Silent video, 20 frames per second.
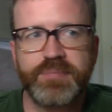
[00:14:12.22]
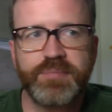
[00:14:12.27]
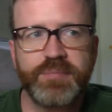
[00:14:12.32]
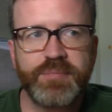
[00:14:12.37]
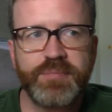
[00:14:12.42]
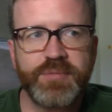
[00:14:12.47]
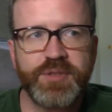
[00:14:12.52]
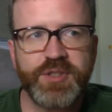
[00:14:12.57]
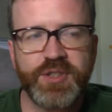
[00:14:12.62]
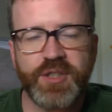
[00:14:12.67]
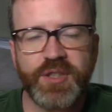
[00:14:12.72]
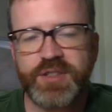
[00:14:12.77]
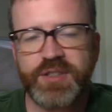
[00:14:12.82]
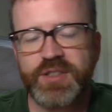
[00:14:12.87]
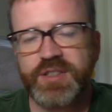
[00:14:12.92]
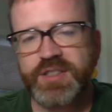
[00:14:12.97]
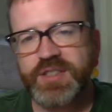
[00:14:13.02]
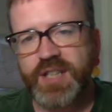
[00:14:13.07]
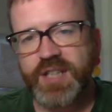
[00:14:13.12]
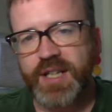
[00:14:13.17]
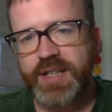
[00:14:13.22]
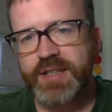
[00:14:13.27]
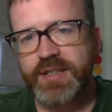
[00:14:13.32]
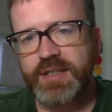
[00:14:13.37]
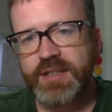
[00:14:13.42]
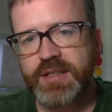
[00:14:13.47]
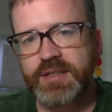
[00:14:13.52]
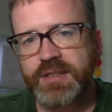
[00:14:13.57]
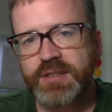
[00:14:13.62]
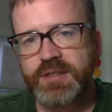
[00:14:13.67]
shunted aside a
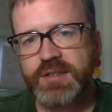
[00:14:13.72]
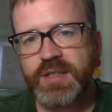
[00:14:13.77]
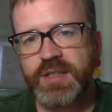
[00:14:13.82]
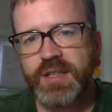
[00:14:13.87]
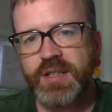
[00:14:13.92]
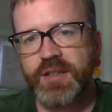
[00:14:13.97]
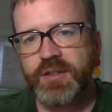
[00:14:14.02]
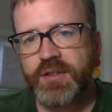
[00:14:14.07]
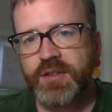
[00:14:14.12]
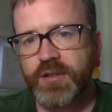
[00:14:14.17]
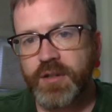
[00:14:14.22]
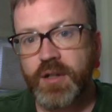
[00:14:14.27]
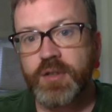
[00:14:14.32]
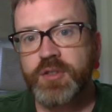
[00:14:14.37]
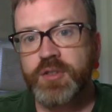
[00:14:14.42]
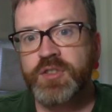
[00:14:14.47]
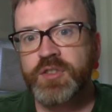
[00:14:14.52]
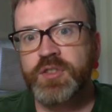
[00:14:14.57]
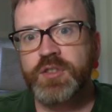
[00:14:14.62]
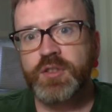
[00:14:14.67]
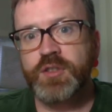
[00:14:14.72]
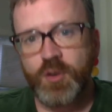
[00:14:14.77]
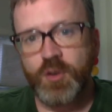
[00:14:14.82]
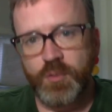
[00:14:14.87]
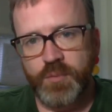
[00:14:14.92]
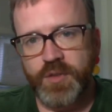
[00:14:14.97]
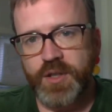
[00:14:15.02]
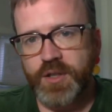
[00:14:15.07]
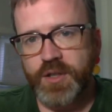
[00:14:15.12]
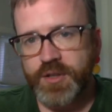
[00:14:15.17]
little. There are
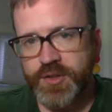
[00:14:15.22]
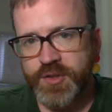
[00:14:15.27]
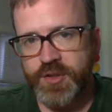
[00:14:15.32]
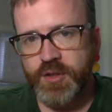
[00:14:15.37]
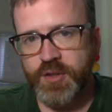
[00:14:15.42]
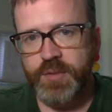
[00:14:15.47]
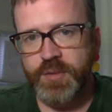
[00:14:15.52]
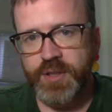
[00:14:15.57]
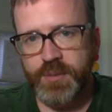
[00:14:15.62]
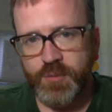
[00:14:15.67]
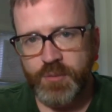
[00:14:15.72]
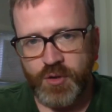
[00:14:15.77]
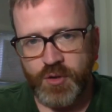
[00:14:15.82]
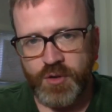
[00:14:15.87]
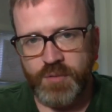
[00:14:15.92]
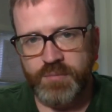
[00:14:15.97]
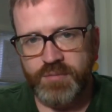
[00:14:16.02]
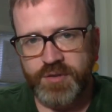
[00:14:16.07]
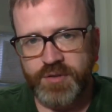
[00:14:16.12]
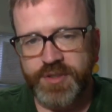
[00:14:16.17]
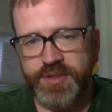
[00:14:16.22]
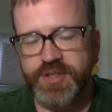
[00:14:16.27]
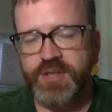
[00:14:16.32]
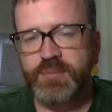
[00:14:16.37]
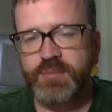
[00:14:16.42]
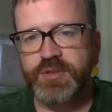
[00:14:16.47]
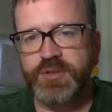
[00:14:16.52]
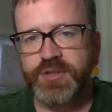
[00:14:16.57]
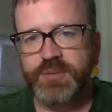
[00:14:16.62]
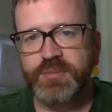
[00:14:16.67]
so many more
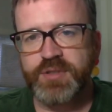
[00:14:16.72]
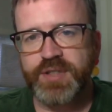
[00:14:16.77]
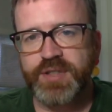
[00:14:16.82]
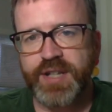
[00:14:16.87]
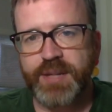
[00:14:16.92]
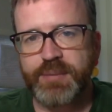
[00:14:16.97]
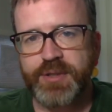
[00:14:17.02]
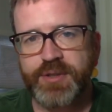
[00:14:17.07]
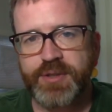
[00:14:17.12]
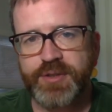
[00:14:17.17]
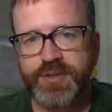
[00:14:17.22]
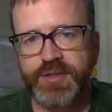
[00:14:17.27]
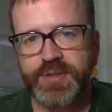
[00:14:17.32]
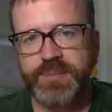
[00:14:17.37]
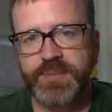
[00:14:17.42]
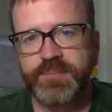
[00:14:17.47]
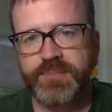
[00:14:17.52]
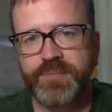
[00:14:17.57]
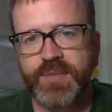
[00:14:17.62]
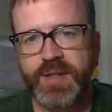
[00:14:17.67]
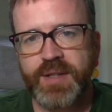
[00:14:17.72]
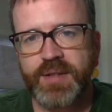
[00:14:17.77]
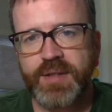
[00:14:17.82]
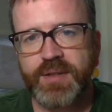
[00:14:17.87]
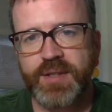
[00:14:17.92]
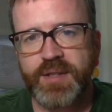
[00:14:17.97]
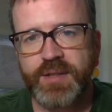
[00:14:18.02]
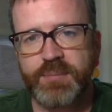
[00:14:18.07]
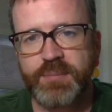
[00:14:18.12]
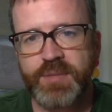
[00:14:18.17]
principles and parameters
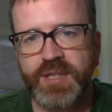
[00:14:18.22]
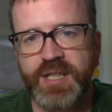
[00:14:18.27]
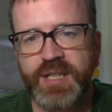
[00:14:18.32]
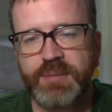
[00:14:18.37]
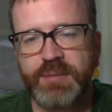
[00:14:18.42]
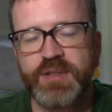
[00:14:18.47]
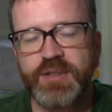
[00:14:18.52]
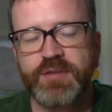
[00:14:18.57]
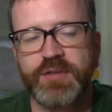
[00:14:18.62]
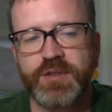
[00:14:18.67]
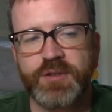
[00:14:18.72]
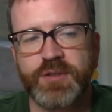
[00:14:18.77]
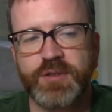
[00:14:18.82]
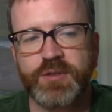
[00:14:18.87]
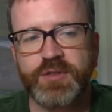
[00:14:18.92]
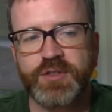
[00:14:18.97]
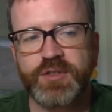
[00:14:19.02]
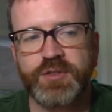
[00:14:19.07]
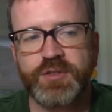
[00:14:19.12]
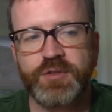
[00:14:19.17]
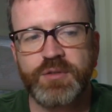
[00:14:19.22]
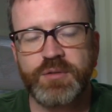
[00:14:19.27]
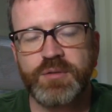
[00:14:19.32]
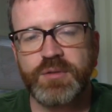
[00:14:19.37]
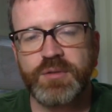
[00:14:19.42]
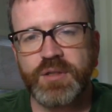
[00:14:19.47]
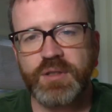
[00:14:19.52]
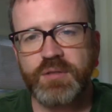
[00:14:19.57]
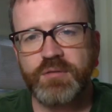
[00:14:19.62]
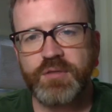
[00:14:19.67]
that it became difficult to
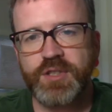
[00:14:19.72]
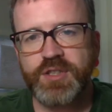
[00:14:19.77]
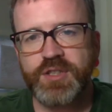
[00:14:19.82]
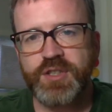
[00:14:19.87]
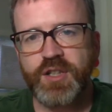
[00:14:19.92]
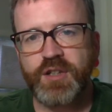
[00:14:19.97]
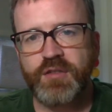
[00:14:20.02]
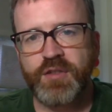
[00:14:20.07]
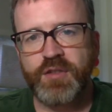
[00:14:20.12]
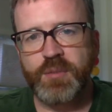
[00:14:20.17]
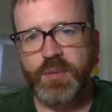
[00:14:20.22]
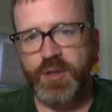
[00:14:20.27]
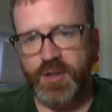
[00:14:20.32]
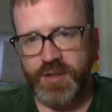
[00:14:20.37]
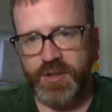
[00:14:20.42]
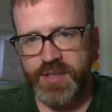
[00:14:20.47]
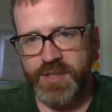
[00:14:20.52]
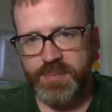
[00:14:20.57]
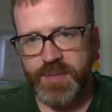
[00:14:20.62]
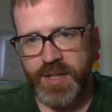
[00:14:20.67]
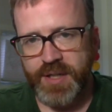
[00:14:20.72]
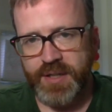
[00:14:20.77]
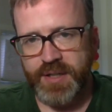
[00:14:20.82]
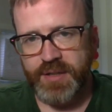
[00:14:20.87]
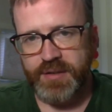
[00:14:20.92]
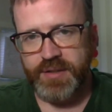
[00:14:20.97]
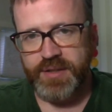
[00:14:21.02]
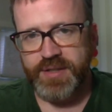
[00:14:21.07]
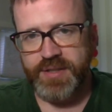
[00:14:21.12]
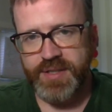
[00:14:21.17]
resolve them all as
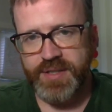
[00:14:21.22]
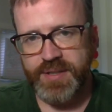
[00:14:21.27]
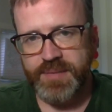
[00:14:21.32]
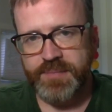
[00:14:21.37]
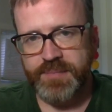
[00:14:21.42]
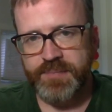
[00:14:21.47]
binaries.